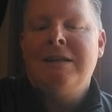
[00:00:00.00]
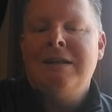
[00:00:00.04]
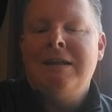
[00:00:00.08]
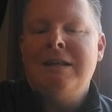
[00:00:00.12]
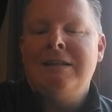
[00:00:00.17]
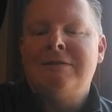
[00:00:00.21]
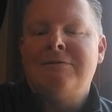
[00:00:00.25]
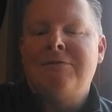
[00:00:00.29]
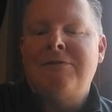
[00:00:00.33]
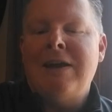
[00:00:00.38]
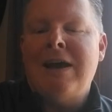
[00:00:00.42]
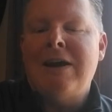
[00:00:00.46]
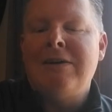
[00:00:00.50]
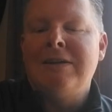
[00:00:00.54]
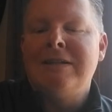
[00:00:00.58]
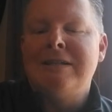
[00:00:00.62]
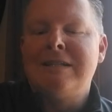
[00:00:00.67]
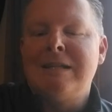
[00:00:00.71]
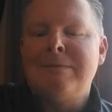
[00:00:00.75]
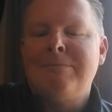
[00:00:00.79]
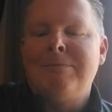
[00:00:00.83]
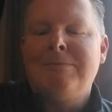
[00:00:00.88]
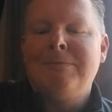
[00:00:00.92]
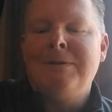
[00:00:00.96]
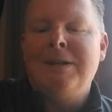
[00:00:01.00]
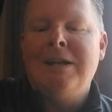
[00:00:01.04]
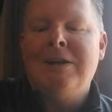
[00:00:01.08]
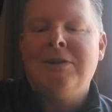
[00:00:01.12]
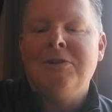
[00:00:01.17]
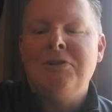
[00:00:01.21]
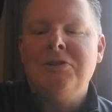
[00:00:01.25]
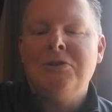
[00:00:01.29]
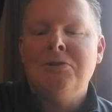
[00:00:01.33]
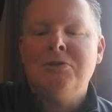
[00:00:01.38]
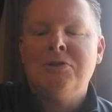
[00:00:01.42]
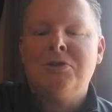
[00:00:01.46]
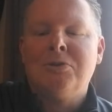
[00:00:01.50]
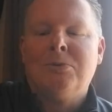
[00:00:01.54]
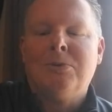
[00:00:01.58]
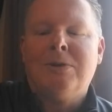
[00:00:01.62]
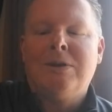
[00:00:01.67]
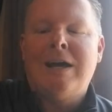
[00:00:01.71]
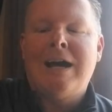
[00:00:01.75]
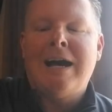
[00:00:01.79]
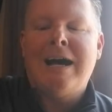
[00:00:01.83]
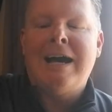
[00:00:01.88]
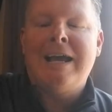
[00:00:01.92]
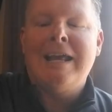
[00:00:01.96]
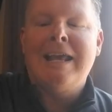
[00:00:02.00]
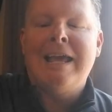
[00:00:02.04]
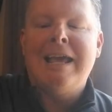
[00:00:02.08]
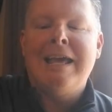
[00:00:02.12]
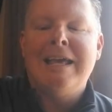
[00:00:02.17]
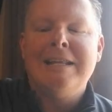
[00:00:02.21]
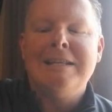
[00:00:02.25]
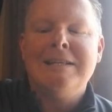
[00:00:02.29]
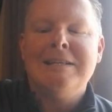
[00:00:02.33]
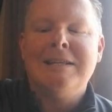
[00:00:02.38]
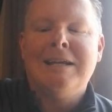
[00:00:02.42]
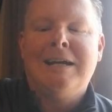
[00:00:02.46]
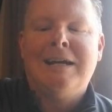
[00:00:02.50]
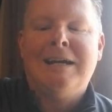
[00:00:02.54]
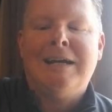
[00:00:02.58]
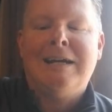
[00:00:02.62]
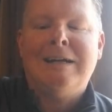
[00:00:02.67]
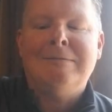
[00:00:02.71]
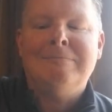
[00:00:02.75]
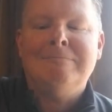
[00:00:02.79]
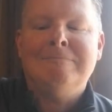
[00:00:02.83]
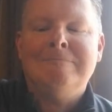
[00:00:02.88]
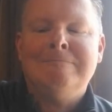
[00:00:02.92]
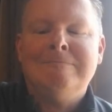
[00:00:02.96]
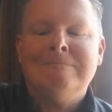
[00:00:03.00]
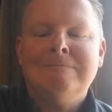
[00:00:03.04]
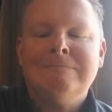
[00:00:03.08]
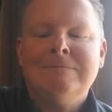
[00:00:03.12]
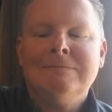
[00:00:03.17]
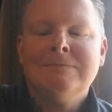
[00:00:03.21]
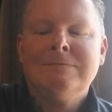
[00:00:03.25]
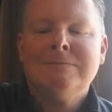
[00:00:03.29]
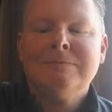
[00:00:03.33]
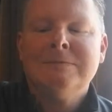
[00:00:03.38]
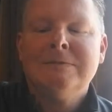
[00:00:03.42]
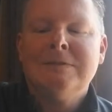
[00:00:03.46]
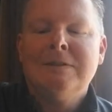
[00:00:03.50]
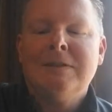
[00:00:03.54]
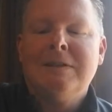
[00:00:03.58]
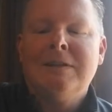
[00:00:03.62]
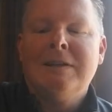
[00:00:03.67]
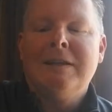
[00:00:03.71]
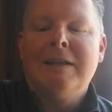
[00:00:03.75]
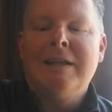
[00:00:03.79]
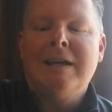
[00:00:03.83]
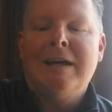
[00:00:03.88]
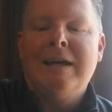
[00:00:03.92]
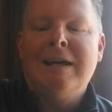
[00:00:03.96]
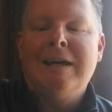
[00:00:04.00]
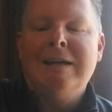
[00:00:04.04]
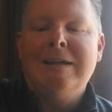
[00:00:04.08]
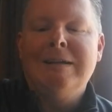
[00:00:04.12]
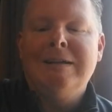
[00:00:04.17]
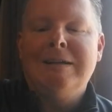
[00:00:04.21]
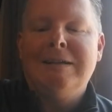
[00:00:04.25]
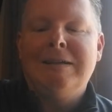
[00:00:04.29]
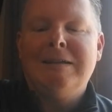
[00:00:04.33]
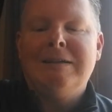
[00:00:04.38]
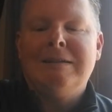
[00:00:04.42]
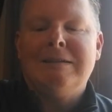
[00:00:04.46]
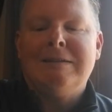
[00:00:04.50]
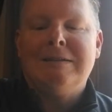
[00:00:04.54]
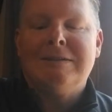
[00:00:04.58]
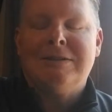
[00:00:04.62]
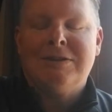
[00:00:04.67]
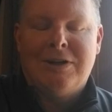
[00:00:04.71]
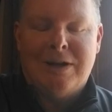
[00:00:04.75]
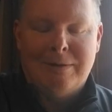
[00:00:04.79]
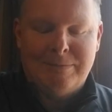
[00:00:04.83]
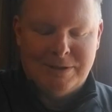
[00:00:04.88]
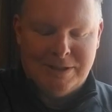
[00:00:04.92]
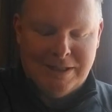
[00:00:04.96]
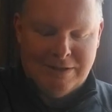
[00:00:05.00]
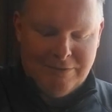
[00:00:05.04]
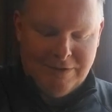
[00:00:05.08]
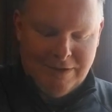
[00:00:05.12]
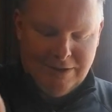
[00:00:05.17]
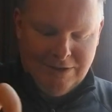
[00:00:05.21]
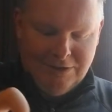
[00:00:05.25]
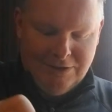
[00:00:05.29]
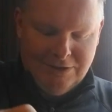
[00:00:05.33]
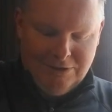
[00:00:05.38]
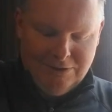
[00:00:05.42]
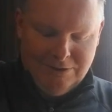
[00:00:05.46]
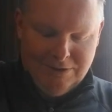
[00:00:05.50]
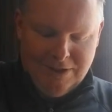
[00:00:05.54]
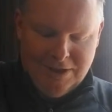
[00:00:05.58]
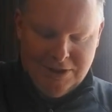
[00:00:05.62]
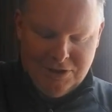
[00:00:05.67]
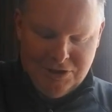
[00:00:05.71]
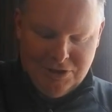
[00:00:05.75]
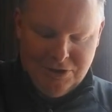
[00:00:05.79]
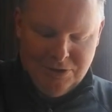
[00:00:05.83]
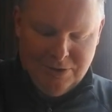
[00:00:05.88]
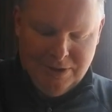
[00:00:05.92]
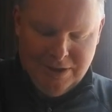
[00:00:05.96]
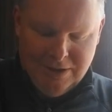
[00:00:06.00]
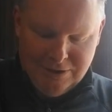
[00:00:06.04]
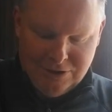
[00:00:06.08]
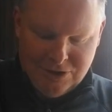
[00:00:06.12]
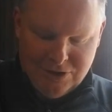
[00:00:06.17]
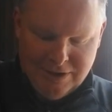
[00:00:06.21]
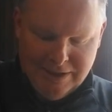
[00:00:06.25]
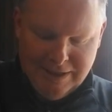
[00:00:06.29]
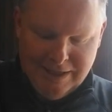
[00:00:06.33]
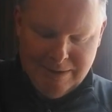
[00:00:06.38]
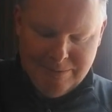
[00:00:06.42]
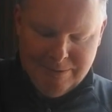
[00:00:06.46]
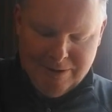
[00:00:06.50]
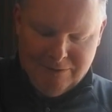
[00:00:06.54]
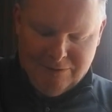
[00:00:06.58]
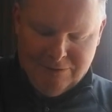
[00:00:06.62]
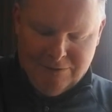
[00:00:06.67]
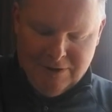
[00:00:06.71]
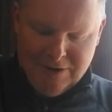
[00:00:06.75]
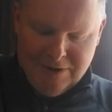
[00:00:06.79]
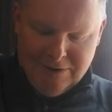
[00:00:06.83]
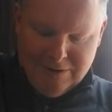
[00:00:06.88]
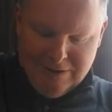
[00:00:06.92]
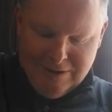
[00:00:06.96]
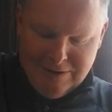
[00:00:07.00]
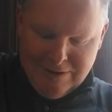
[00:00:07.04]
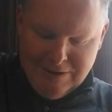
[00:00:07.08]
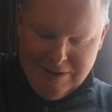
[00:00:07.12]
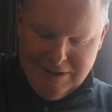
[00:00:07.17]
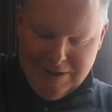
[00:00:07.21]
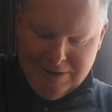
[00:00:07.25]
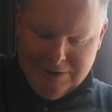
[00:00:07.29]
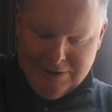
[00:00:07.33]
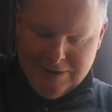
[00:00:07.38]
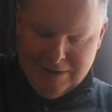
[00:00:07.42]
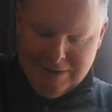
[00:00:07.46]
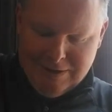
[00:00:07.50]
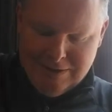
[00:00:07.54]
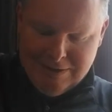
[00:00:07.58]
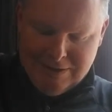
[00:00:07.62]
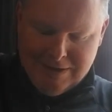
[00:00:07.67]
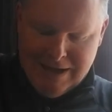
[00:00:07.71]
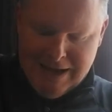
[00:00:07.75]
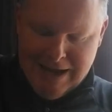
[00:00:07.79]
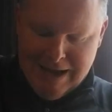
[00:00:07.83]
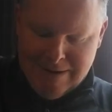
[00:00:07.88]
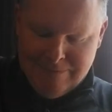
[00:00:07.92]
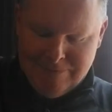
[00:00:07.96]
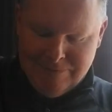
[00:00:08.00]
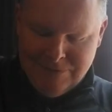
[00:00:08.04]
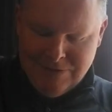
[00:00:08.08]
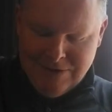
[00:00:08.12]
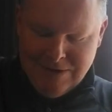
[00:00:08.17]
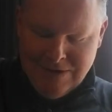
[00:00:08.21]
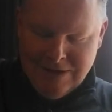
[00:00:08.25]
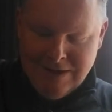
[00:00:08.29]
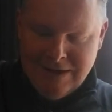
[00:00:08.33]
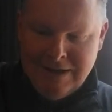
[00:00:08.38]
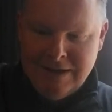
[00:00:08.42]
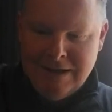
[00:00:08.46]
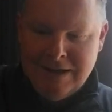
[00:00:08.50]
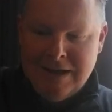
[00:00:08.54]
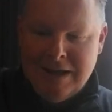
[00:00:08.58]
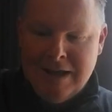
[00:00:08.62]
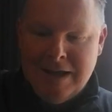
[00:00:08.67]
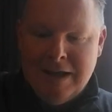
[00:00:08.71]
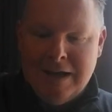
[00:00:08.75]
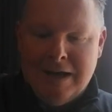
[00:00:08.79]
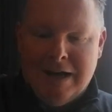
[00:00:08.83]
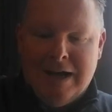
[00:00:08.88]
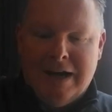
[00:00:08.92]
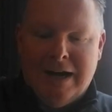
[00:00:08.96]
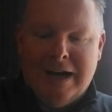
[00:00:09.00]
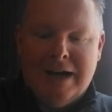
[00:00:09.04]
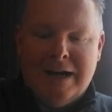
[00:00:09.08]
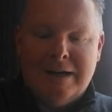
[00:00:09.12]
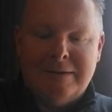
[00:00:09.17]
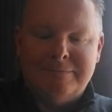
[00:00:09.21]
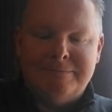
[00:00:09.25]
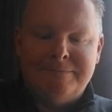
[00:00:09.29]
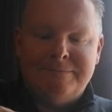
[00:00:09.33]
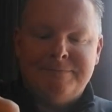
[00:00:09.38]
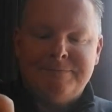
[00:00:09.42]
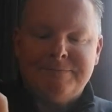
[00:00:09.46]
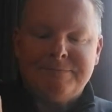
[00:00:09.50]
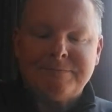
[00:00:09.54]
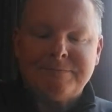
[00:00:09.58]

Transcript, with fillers: It's found in some, you know, usual high-end, um, uh, sorry, I'm just having a little issue here trying to get my finger underneath the cap. Um,